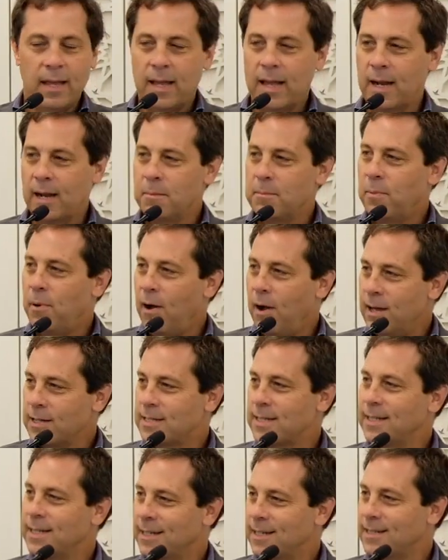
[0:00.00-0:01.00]
And I'm
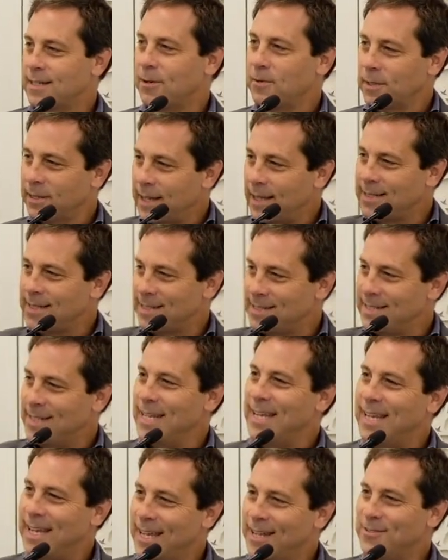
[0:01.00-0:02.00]
pausing because I want that to
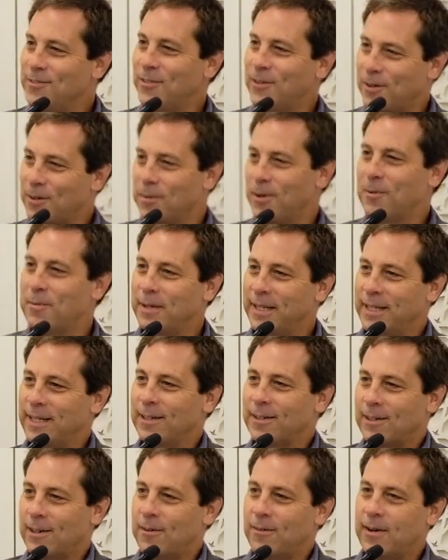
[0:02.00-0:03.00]
sink in for a moment
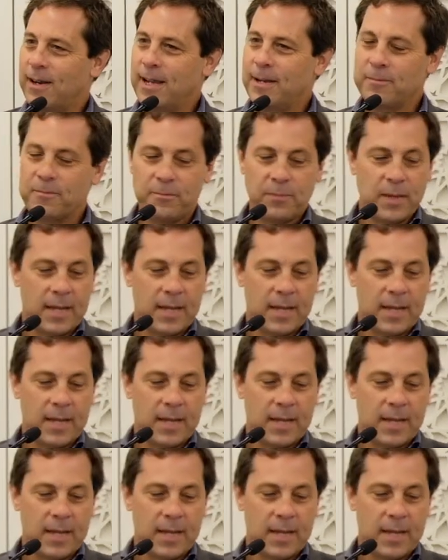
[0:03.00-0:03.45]
here, all right?